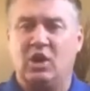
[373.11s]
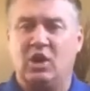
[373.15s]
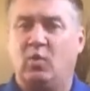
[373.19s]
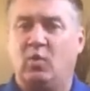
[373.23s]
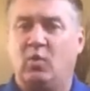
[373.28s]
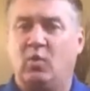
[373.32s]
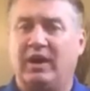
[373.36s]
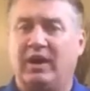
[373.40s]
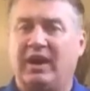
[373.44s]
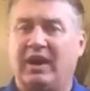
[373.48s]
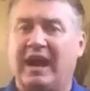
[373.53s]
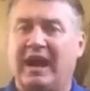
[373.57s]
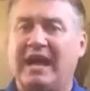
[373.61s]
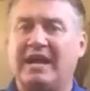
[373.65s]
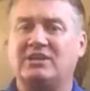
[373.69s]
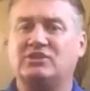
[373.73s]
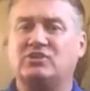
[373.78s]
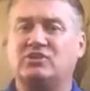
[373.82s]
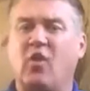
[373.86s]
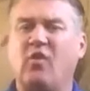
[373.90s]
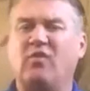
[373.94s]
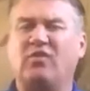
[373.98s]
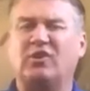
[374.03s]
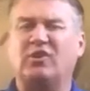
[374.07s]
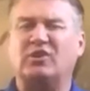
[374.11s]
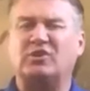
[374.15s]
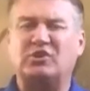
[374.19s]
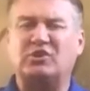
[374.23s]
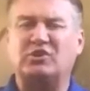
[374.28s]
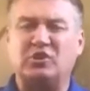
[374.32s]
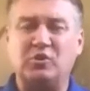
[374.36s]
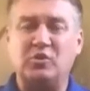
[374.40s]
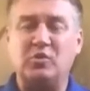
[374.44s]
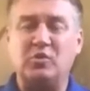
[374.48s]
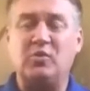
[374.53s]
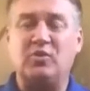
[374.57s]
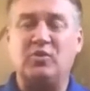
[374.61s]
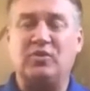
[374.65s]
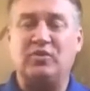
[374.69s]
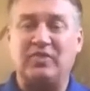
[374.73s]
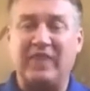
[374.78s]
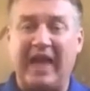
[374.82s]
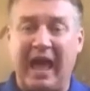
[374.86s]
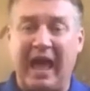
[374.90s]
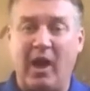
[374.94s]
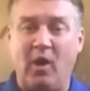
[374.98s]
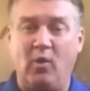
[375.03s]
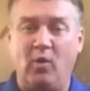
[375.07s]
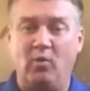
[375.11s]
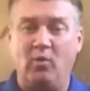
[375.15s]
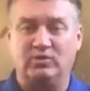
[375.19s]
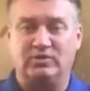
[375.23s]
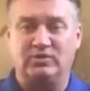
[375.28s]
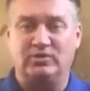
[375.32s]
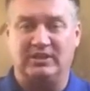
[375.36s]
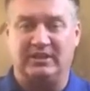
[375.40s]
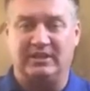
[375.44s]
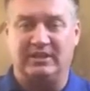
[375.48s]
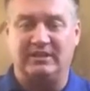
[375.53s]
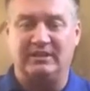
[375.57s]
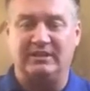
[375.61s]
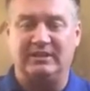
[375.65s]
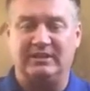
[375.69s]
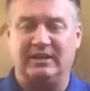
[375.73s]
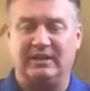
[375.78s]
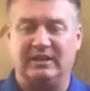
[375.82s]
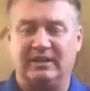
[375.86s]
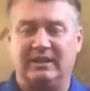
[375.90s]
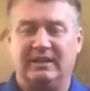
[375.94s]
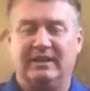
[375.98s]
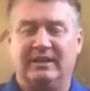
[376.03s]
where it has over 2,000